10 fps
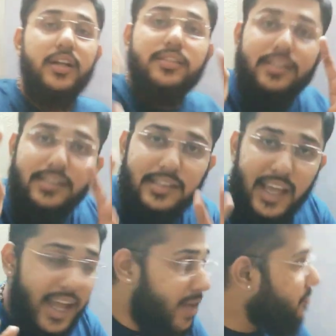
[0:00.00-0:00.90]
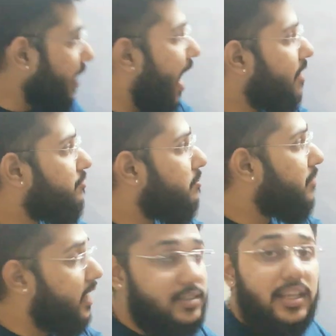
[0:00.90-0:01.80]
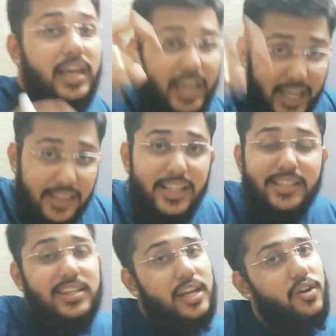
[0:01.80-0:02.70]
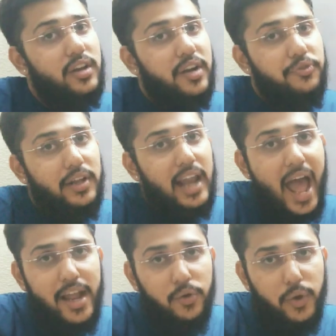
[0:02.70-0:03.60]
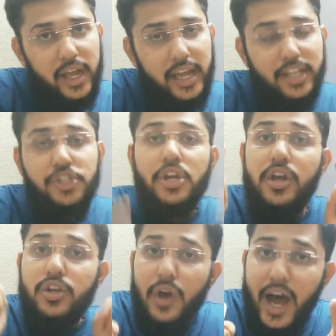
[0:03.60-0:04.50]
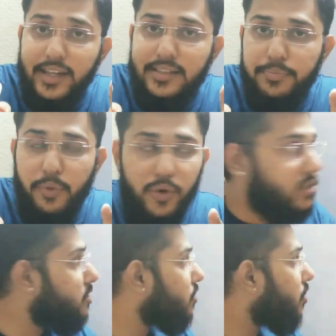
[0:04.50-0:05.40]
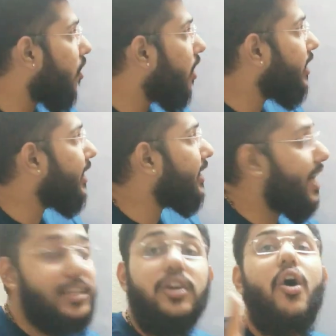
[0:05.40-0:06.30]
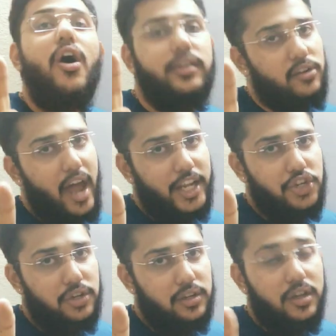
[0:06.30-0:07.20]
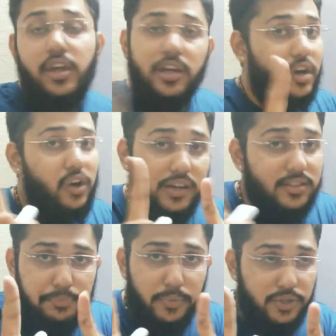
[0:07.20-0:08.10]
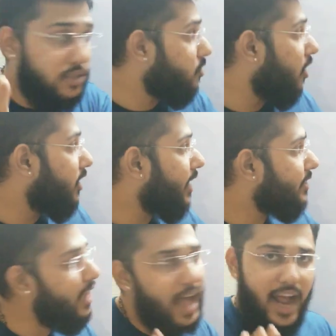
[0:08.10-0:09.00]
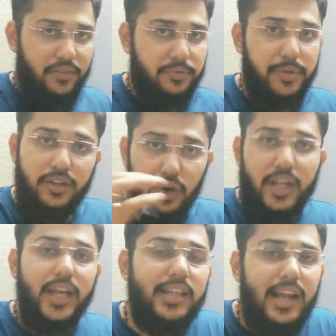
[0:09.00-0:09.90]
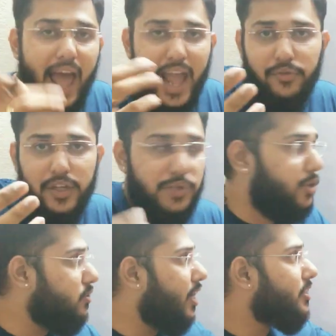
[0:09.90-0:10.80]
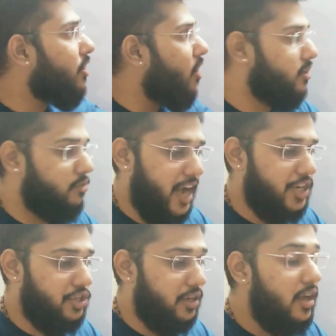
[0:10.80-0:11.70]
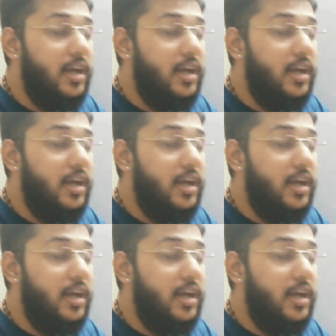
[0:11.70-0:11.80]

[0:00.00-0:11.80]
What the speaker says: The same alphabets in the stenography language, you are supposed to call it as a contraction. You are not supposed to call it as an alphabet. Okay, the language we use as a contraction.